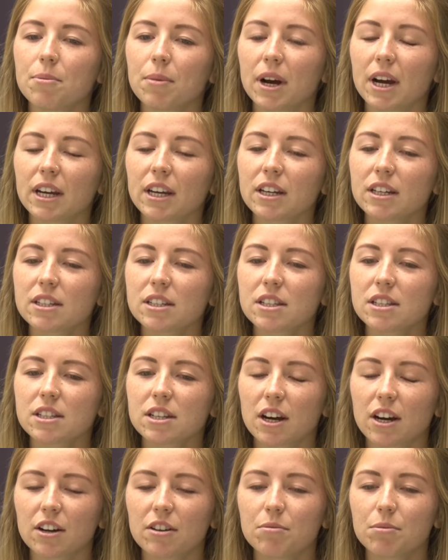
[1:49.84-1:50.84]
I guess it's
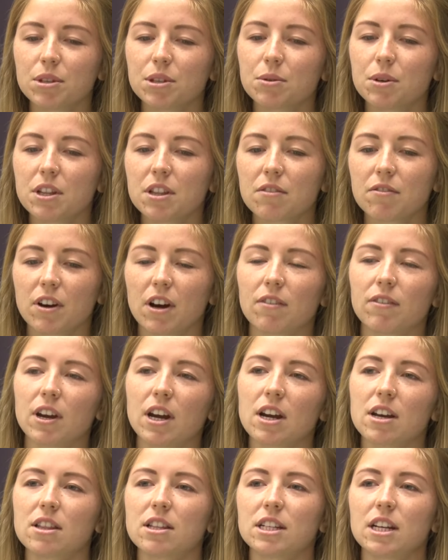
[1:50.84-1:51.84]
kind of between the
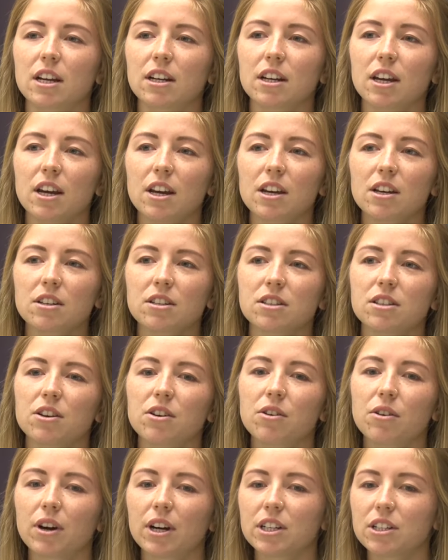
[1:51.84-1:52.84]
5K and the 10K,
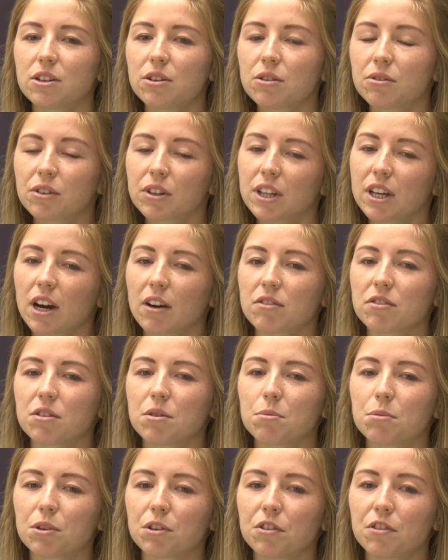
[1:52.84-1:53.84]
so I don't really have to
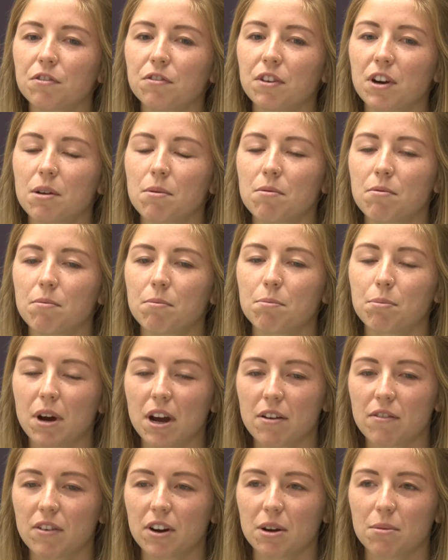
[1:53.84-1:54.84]
improve by,
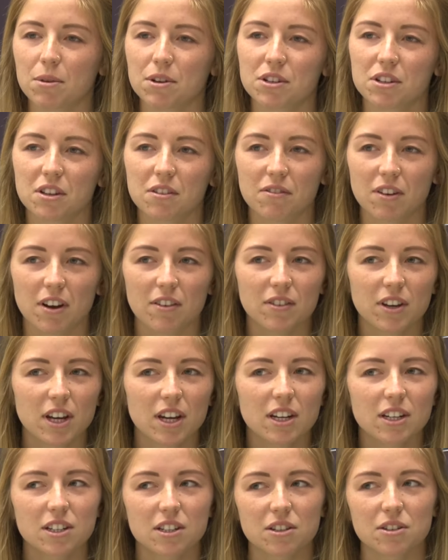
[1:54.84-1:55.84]
by very much in the
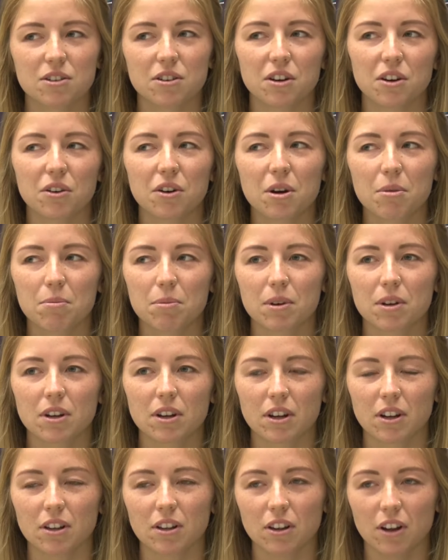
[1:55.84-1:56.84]
5K to go up
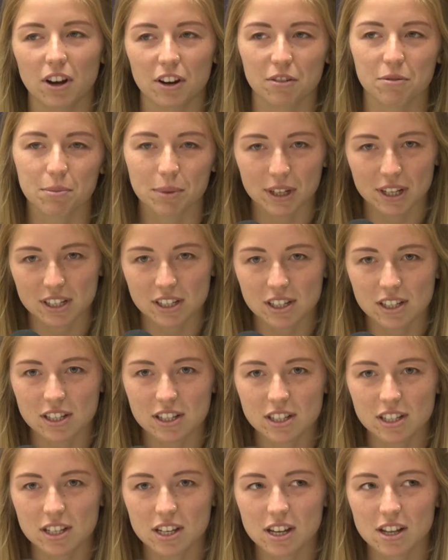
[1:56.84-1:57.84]
a lot of
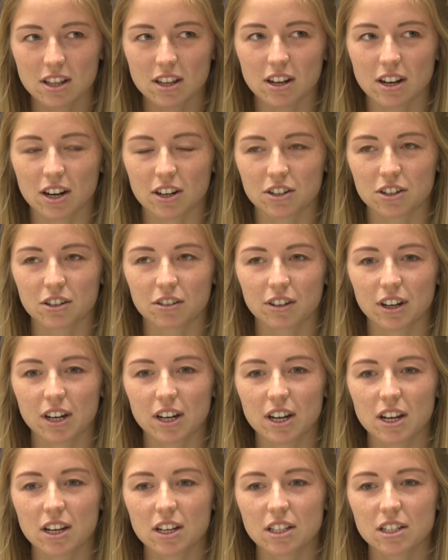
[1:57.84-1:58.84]
places in the national
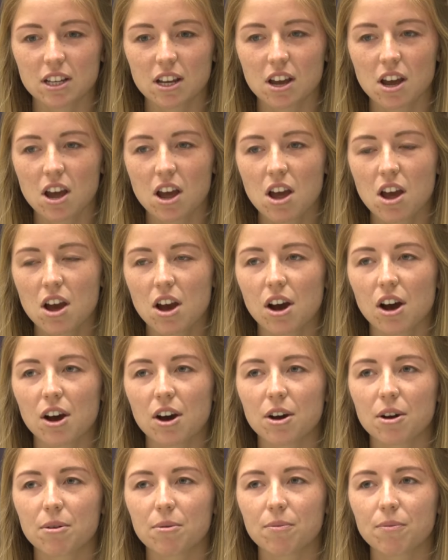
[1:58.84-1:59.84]
rankings.
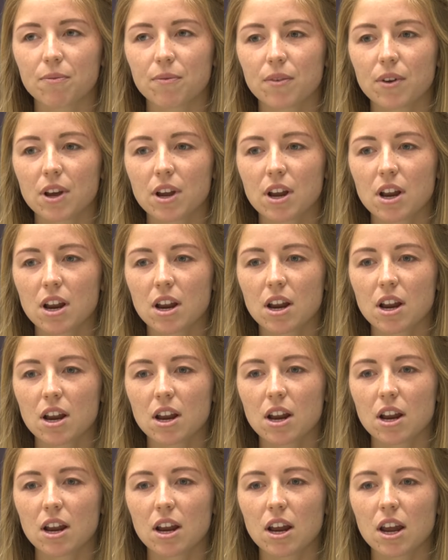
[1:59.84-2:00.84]
Um,
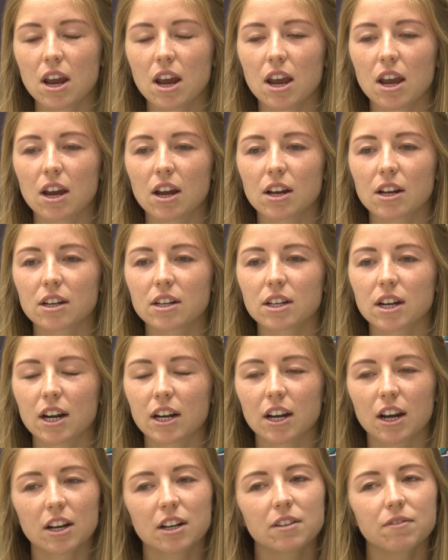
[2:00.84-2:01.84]
and I
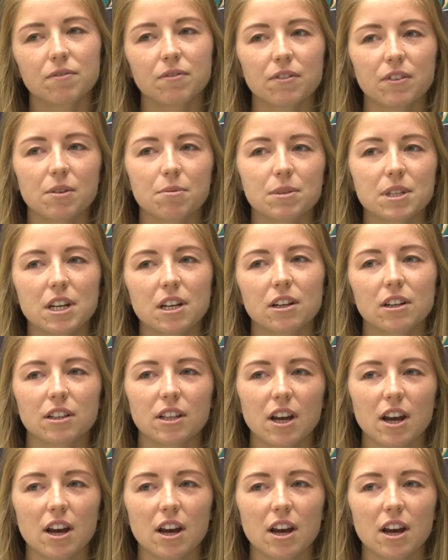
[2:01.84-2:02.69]
kind of am sitting on the